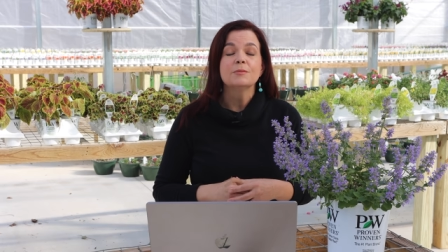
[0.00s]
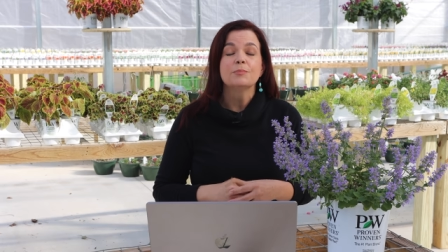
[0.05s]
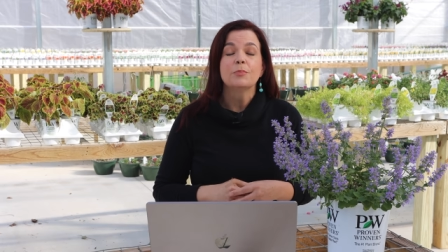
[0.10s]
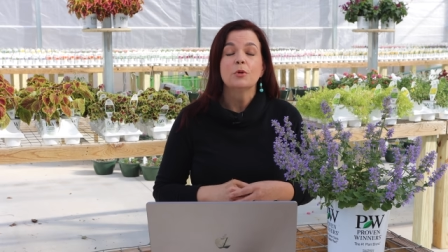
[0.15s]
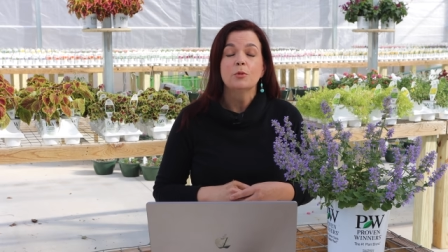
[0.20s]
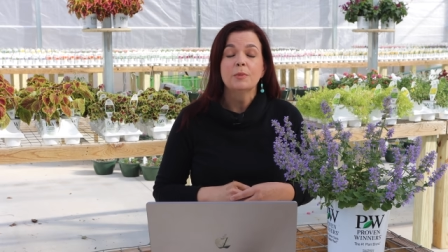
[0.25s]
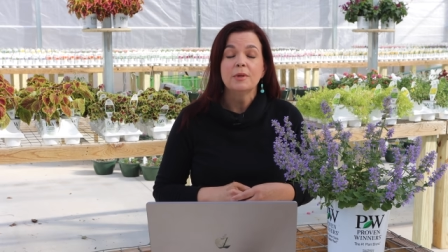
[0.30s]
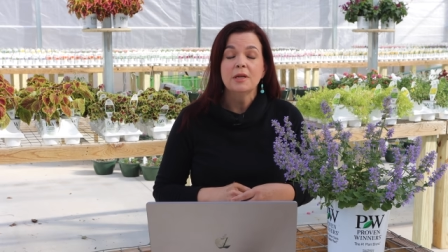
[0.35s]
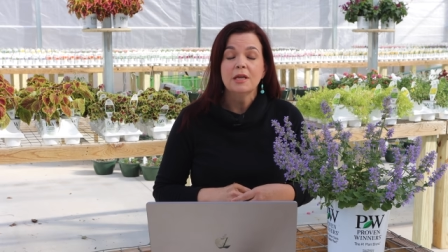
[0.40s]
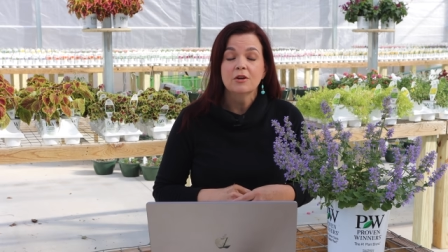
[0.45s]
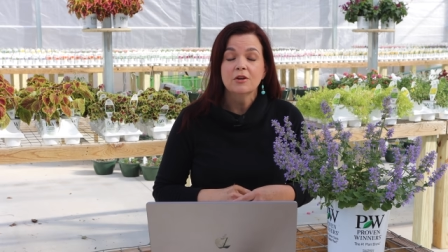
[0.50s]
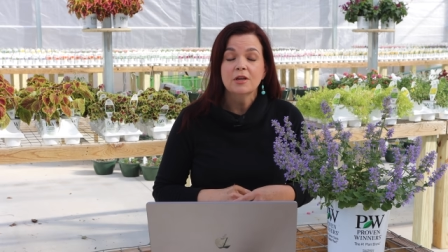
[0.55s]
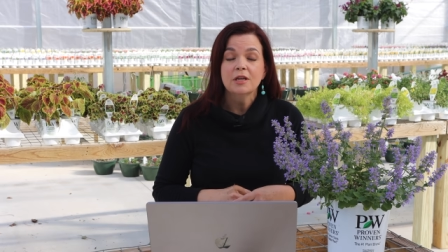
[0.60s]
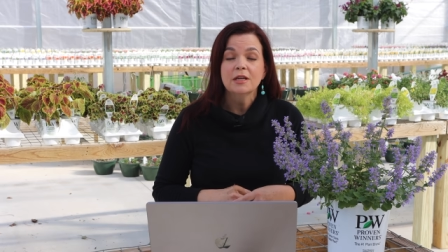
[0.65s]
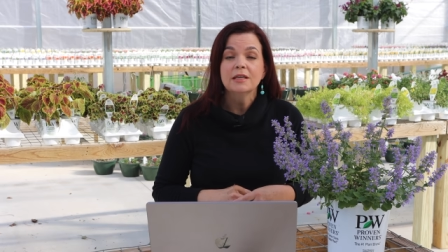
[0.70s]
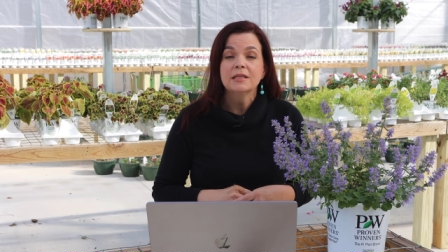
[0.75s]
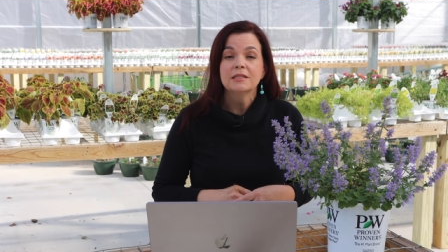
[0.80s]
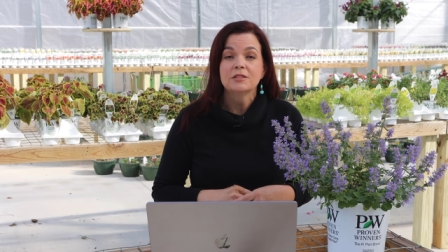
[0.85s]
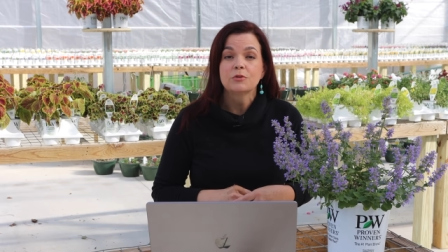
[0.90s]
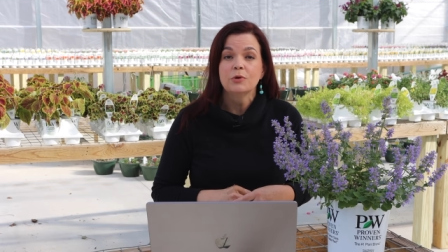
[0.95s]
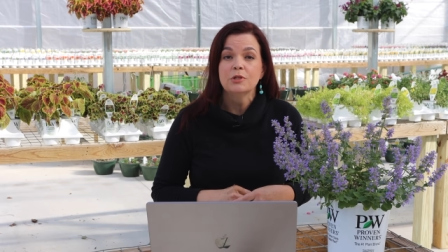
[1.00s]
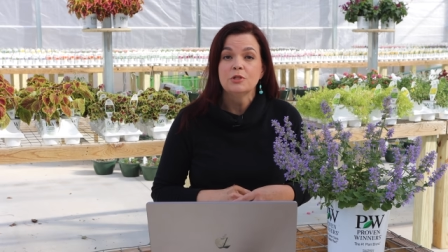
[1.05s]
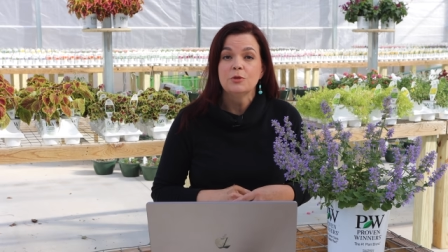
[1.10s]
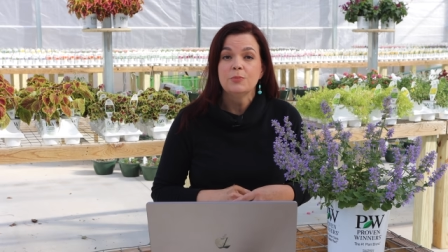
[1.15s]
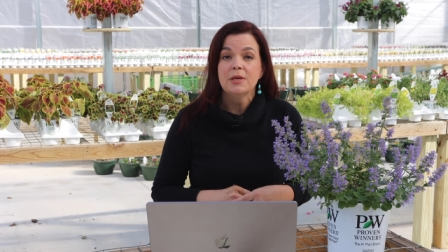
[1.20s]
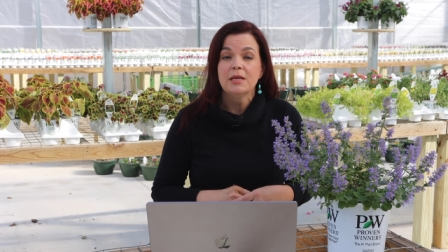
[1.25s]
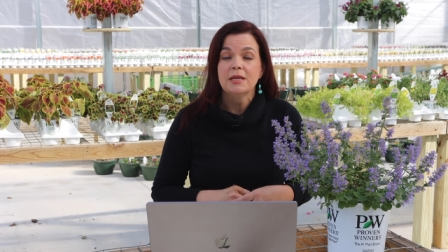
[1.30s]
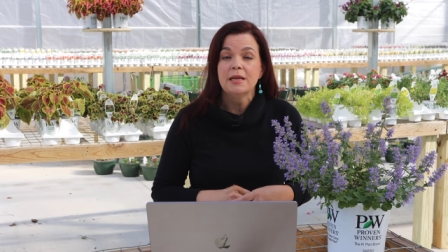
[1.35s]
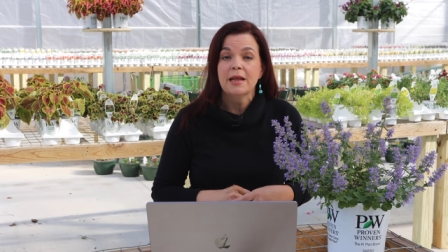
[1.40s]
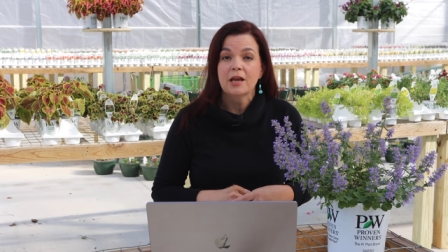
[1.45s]
Pulmonaria is going to
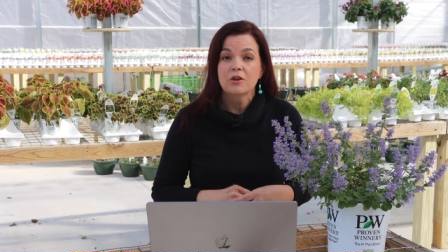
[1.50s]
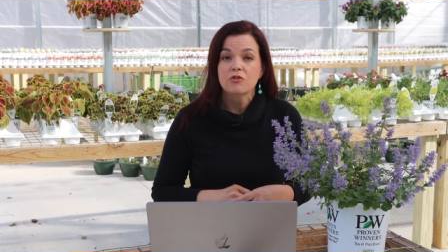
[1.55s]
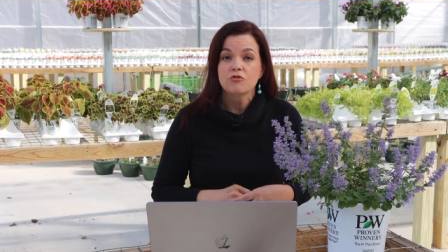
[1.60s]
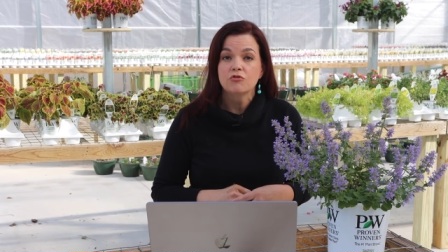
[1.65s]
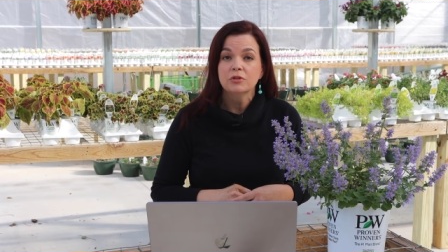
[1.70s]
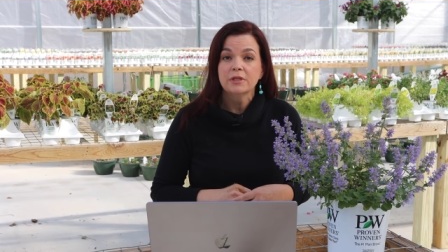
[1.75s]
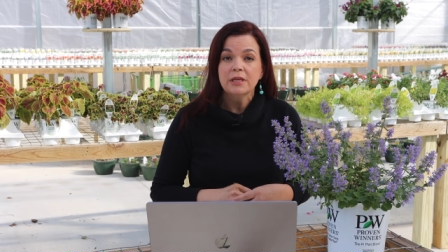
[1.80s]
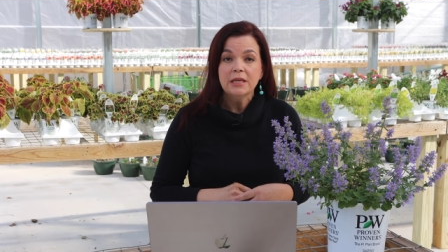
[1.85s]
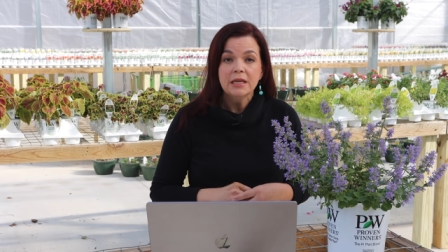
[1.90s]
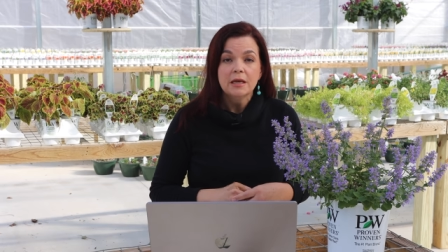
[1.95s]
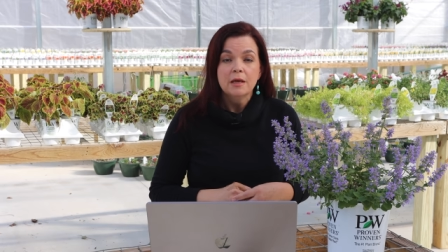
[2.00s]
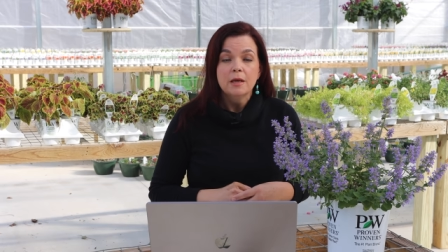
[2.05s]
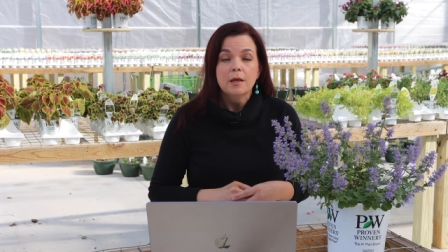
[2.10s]
be naturally